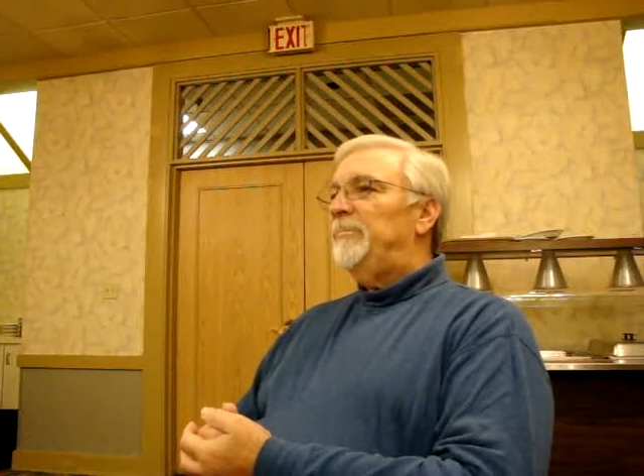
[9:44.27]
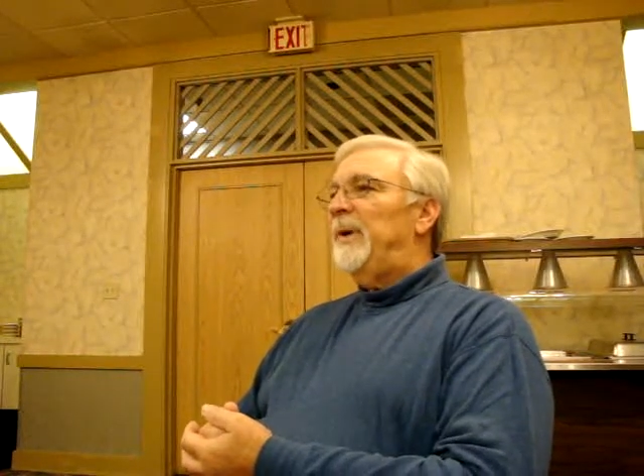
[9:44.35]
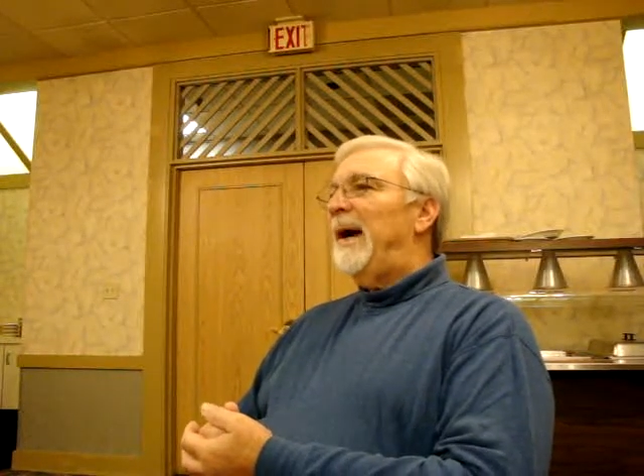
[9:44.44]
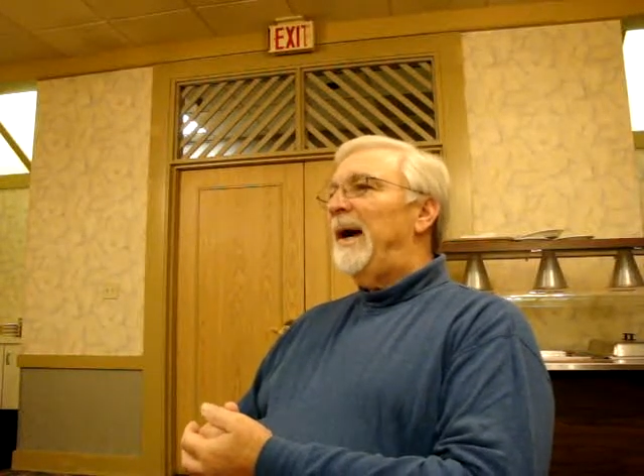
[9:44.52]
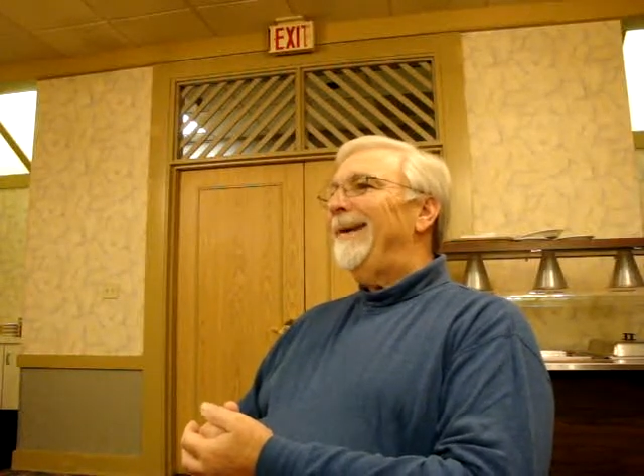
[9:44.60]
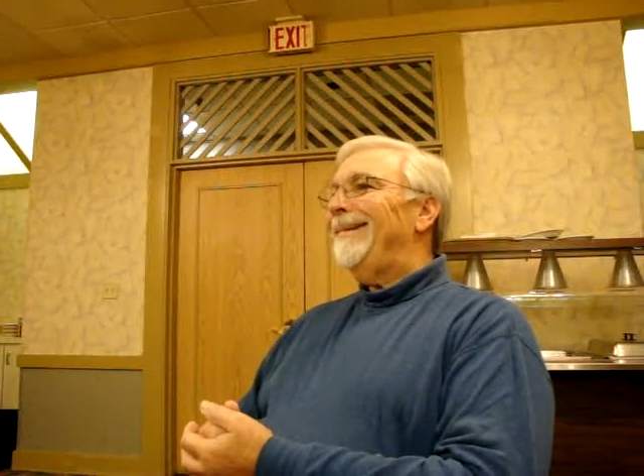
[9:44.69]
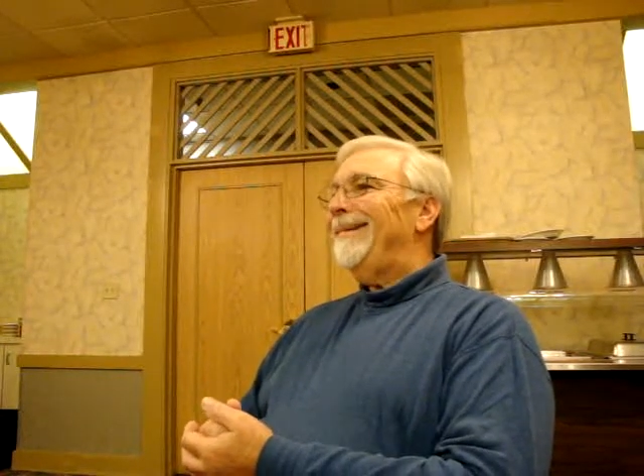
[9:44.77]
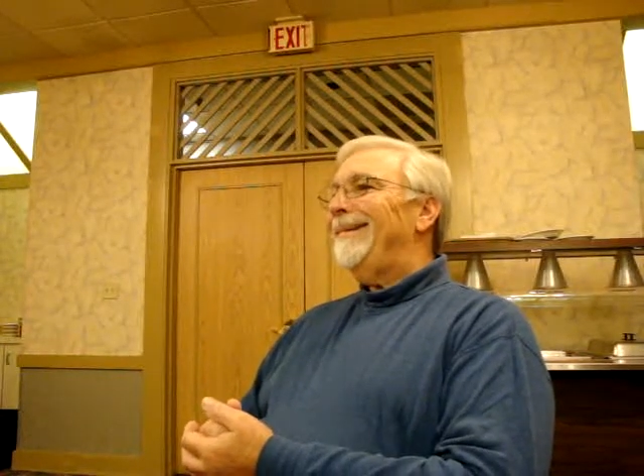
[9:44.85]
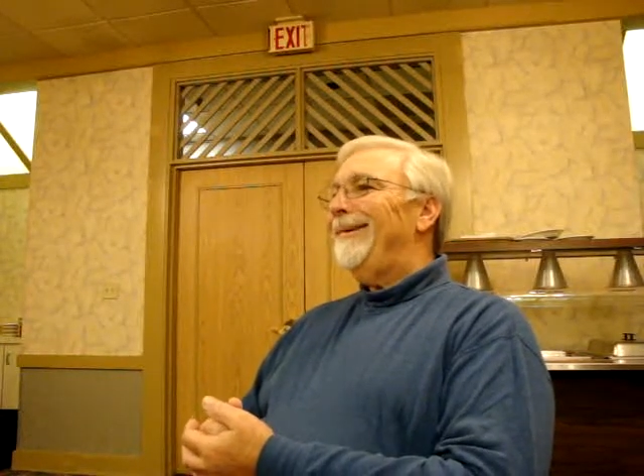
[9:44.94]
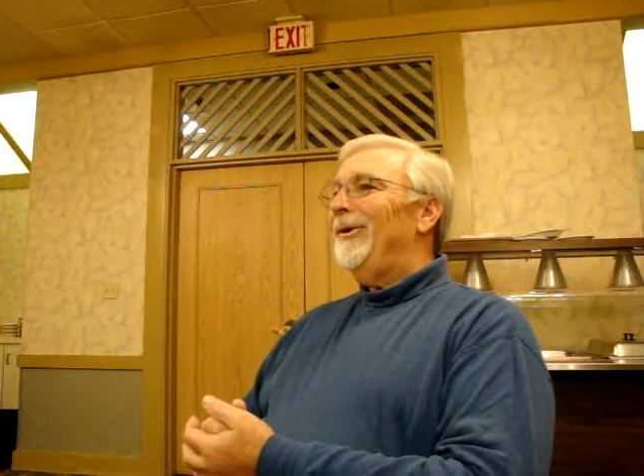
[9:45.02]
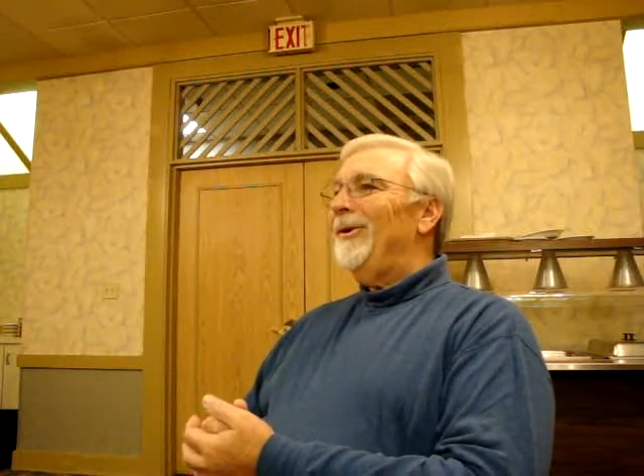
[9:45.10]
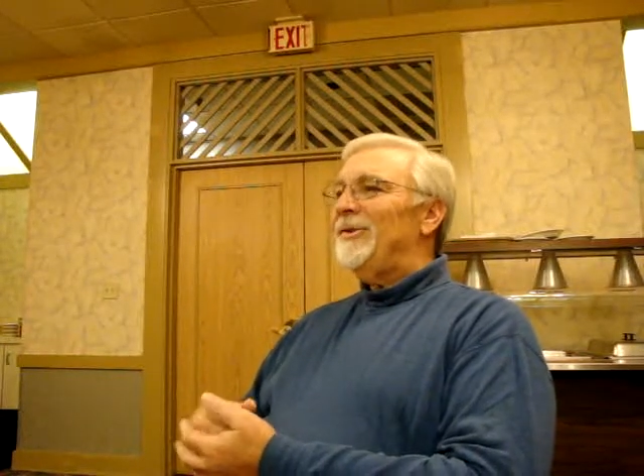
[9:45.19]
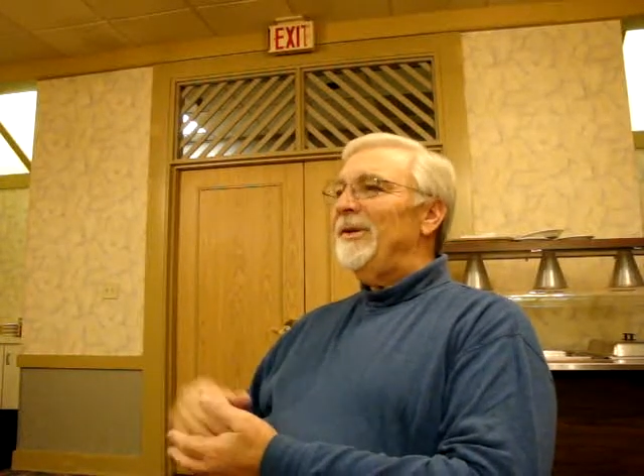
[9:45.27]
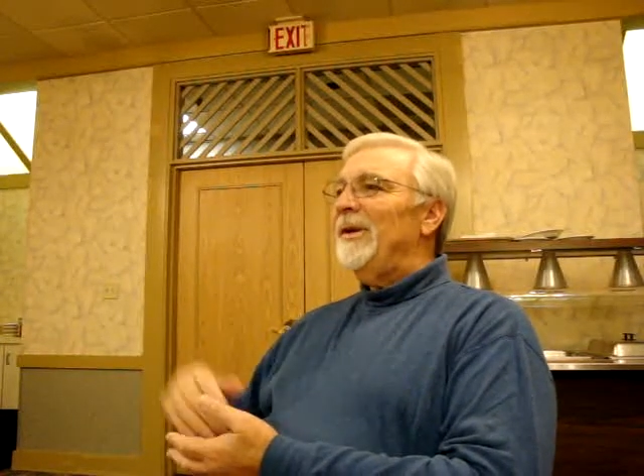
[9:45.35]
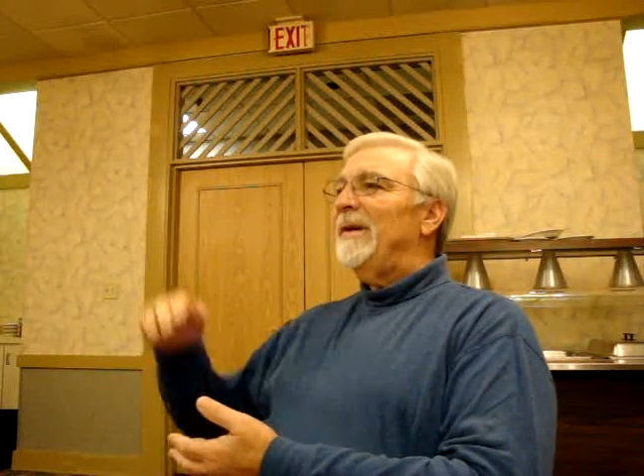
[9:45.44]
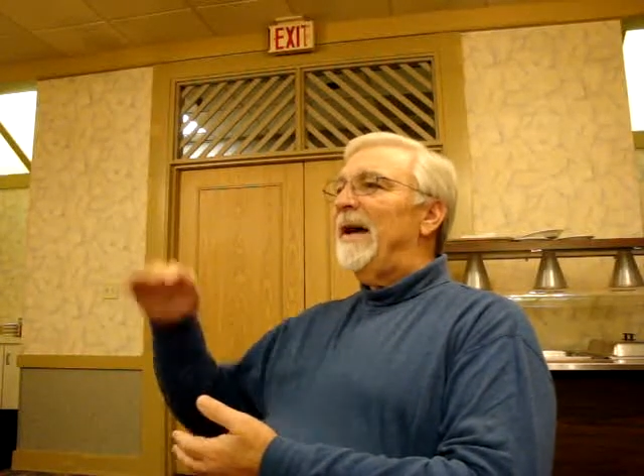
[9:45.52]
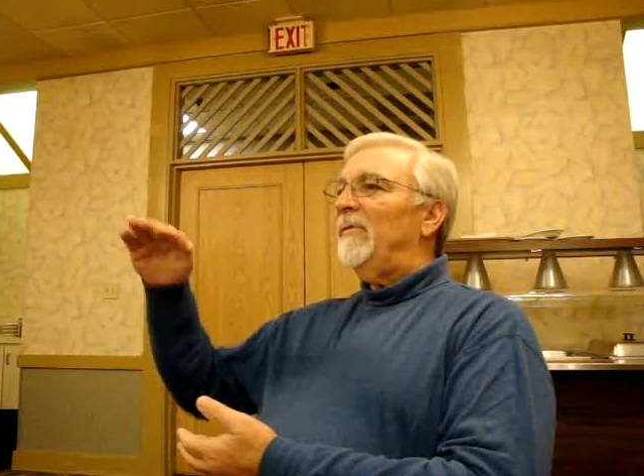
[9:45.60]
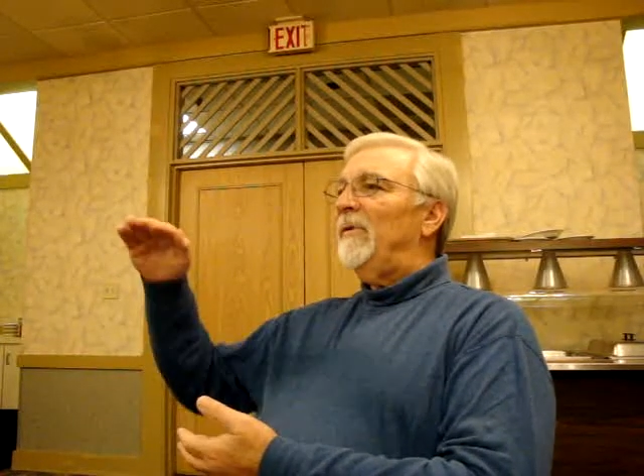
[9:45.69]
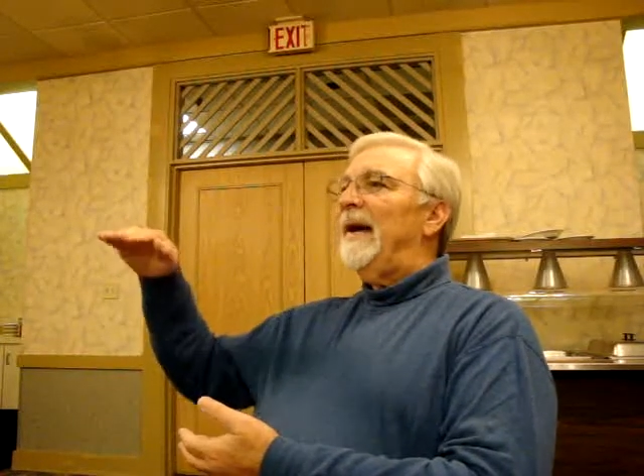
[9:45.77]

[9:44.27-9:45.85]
but you're still not